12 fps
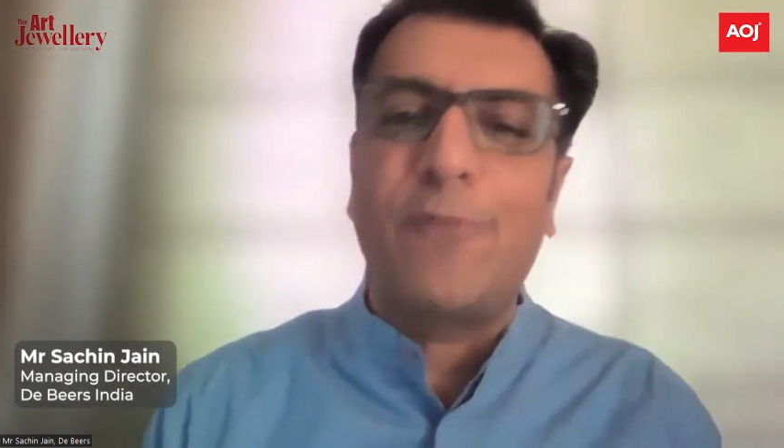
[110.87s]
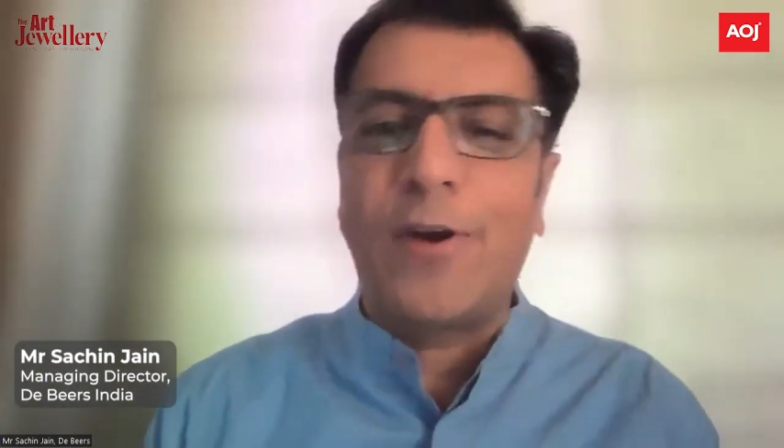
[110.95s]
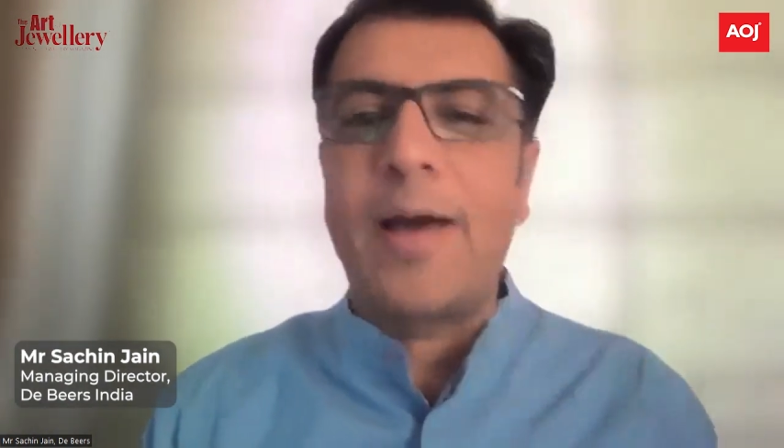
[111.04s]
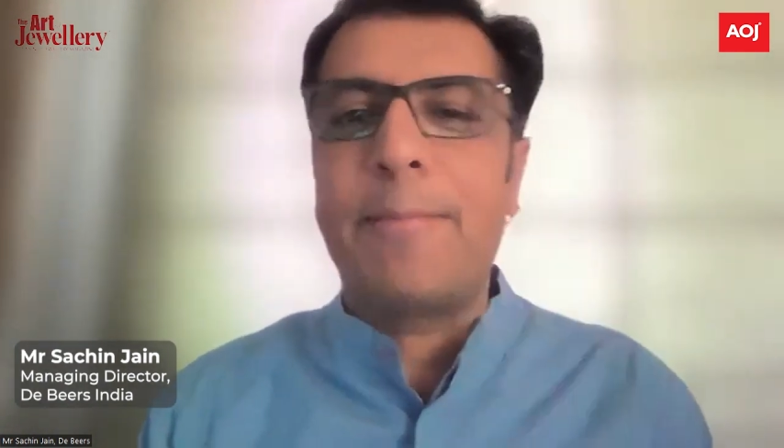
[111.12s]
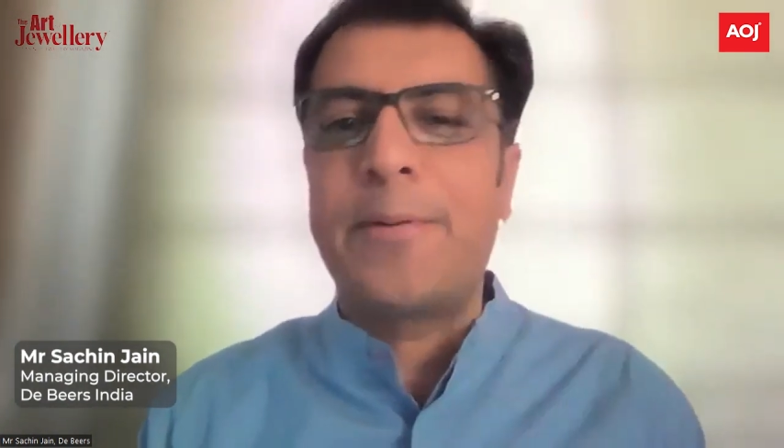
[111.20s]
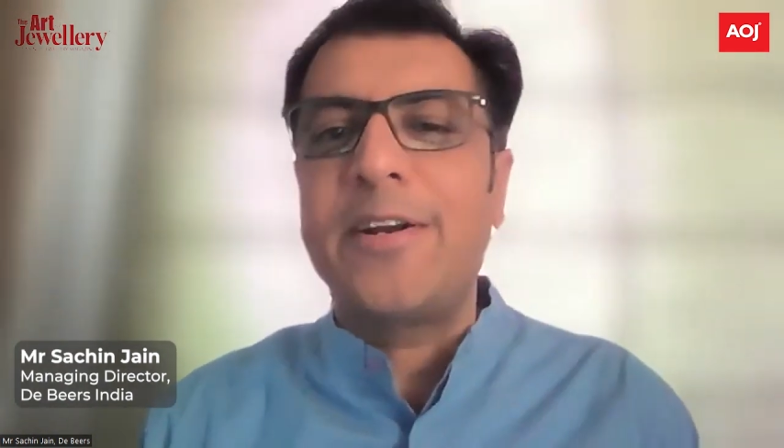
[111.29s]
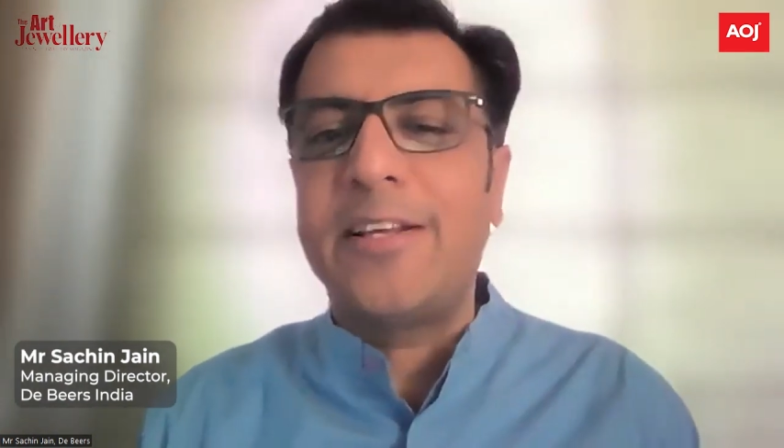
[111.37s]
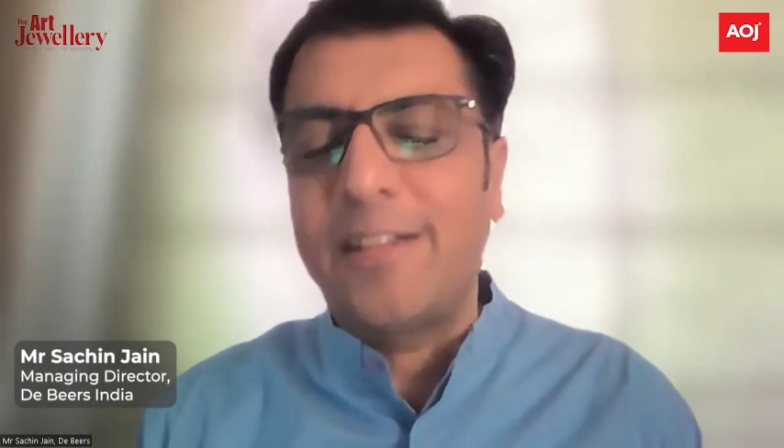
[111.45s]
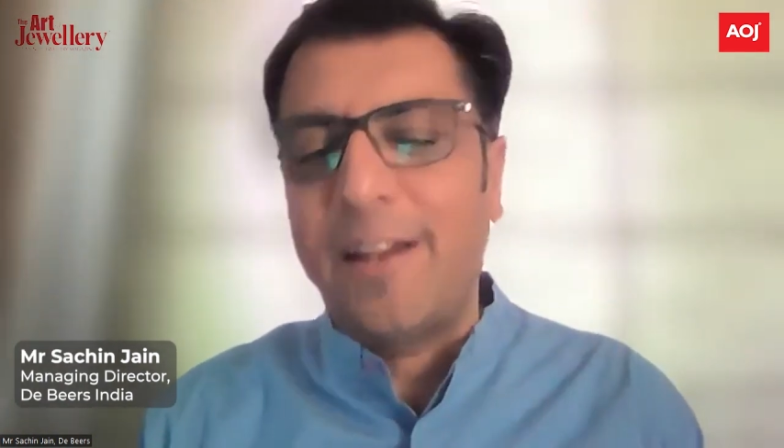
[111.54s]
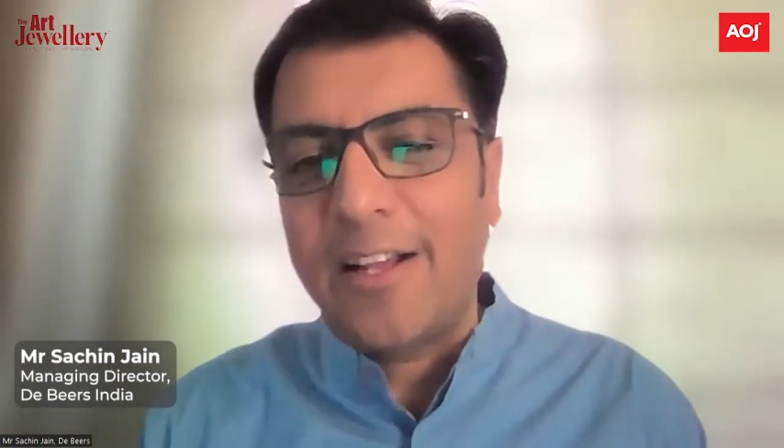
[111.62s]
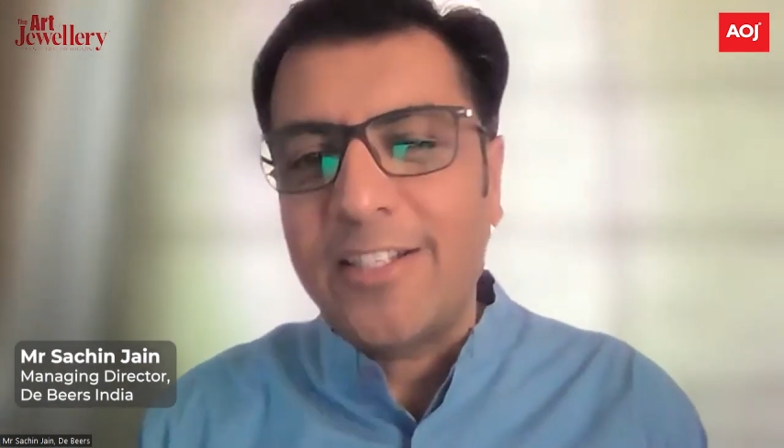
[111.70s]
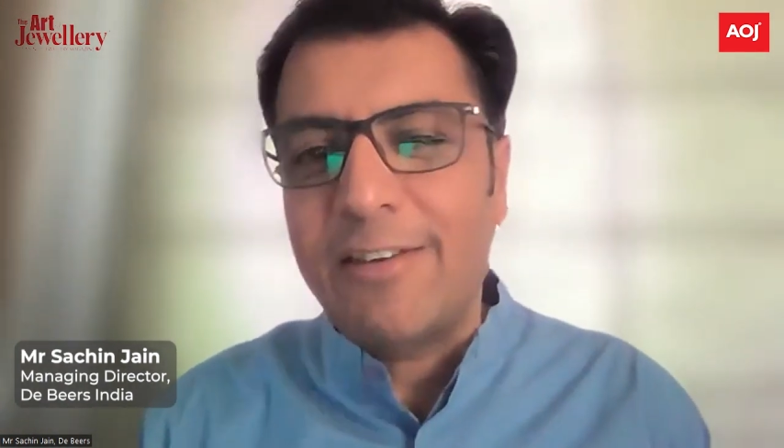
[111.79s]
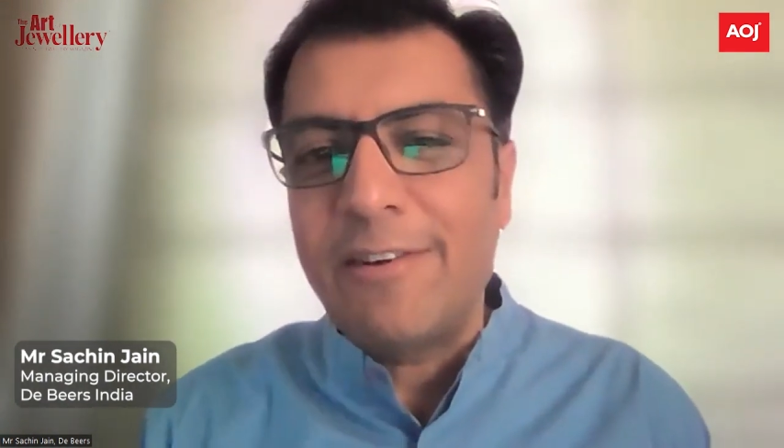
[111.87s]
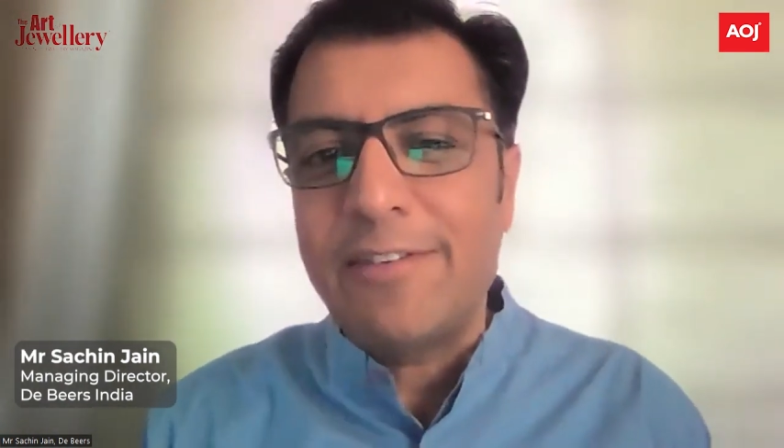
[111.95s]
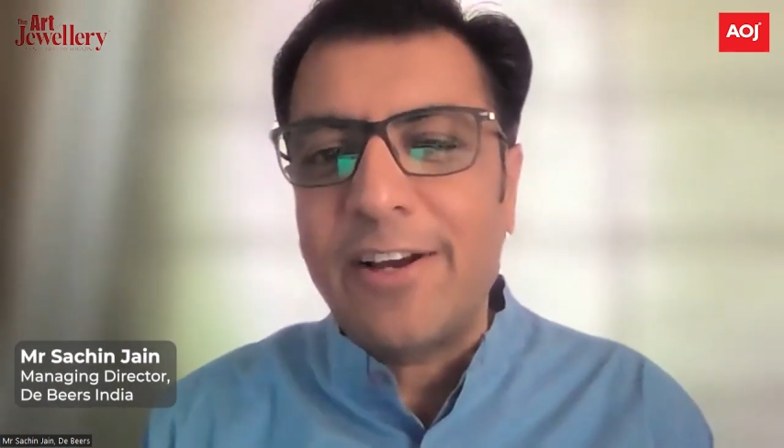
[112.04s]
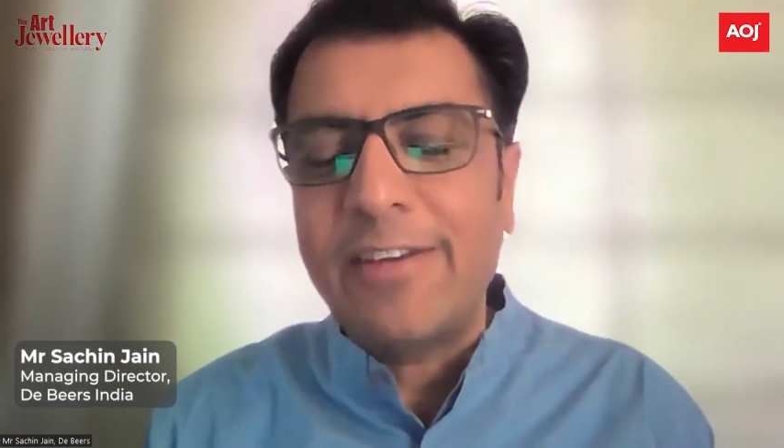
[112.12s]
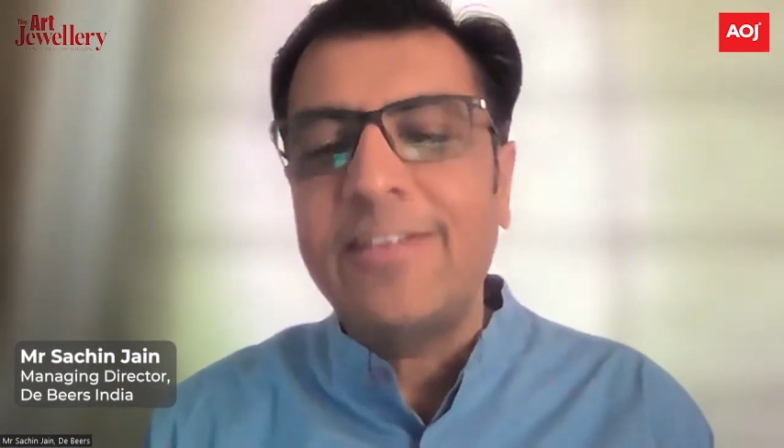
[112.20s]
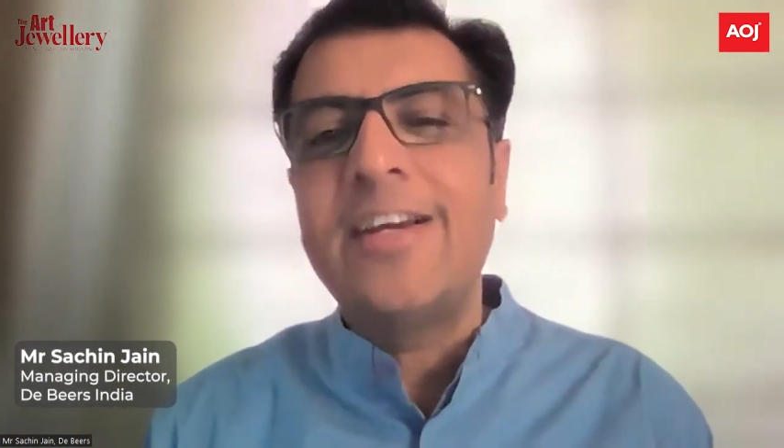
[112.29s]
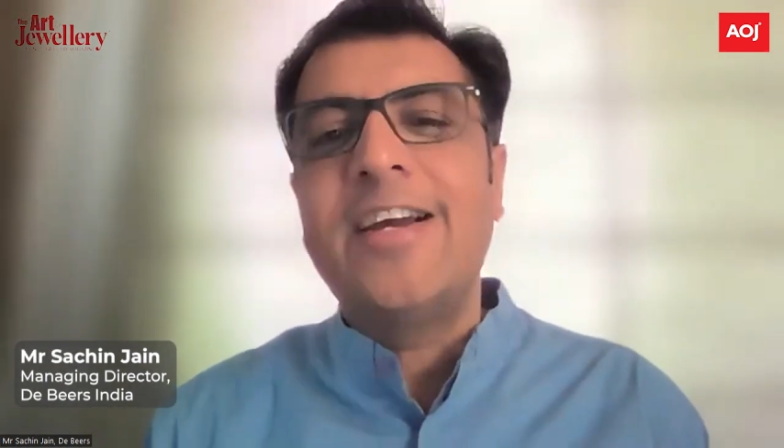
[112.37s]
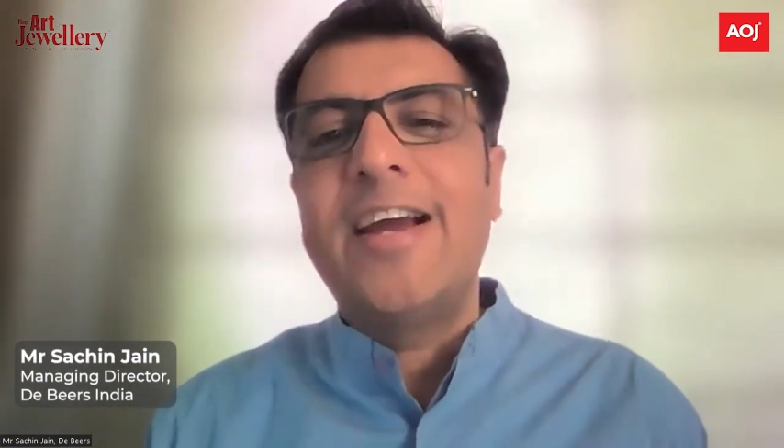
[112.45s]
what happened in the last 75